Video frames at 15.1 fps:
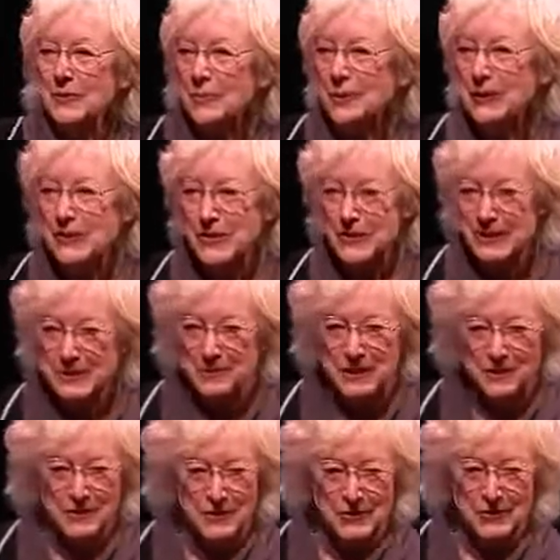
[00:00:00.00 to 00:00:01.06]
When you're
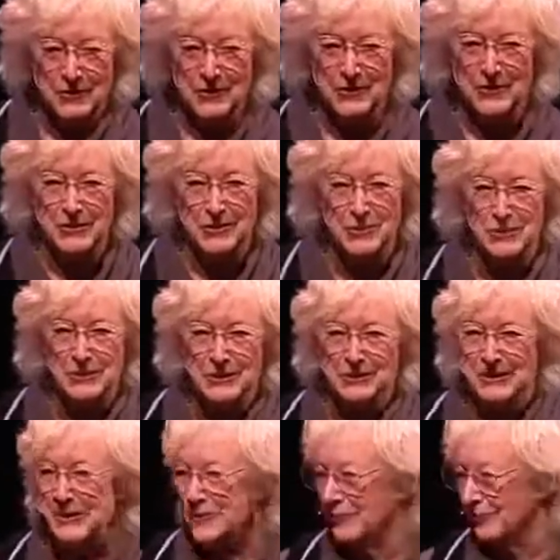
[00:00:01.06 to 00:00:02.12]
deeply focused on your
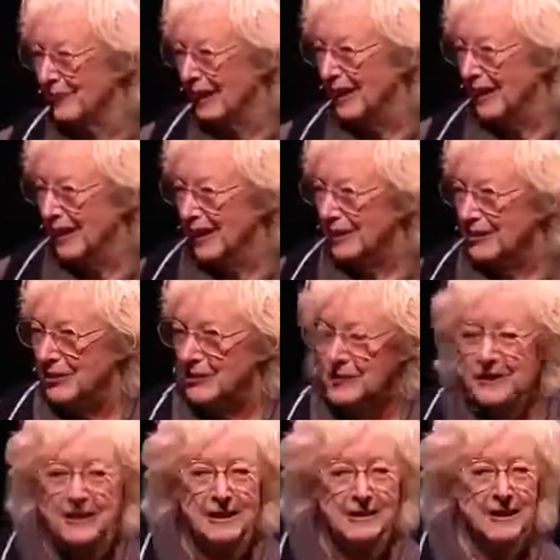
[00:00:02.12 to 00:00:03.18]
work, you
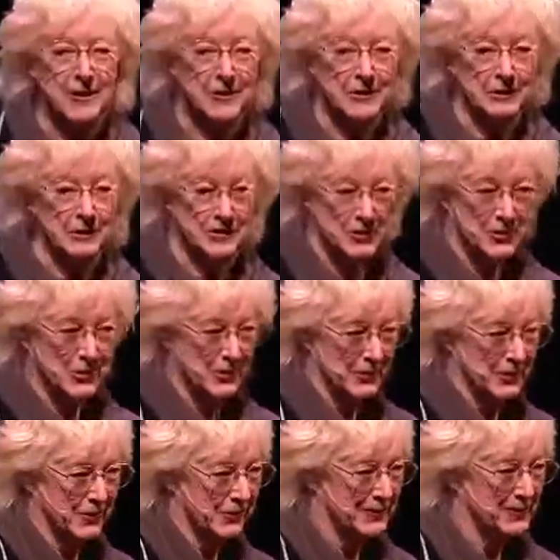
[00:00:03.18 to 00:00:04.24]
forget how it looks to
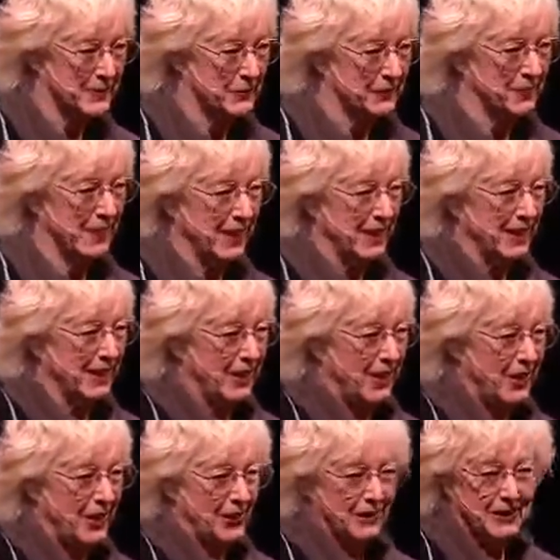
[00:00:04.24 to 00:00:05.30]
others.
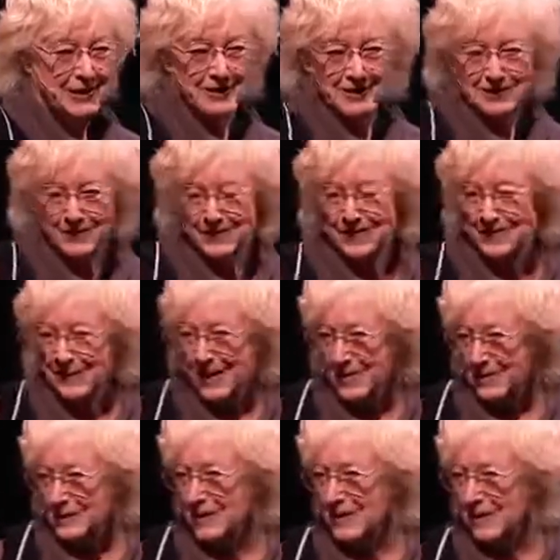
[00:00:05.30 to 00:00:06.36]
Unless,
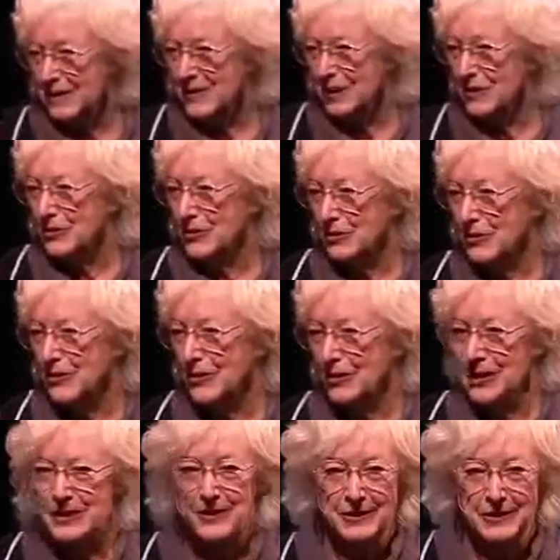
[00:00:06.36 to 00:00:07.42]
like me, you're
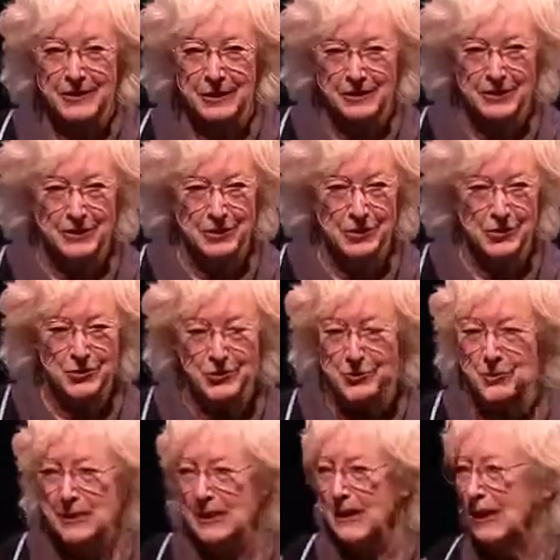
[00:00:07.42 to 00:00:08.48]
an agnostic Jew.